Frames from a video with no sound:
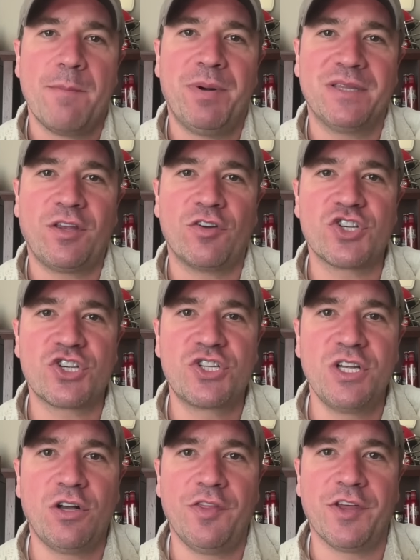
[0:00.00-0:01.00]
But there's
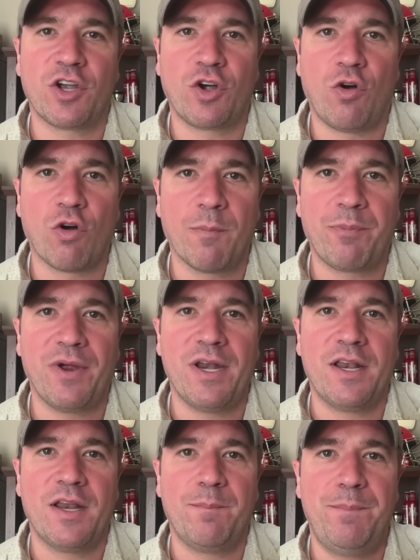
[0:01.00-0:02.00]
still the corporate
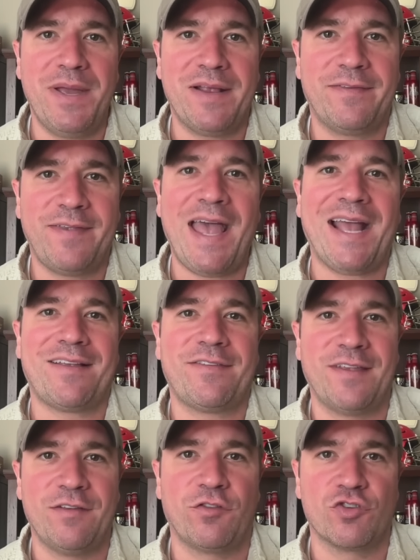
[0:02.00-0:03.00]
big tech
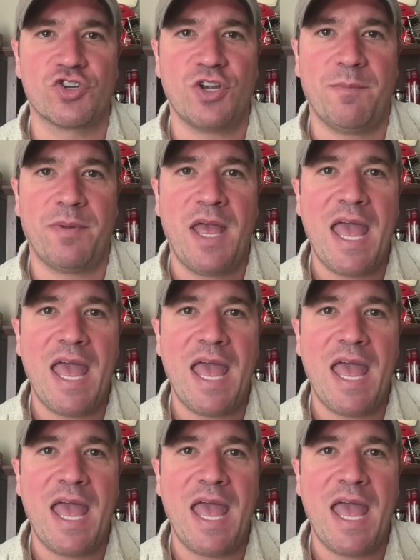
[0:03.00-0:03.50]
censorship.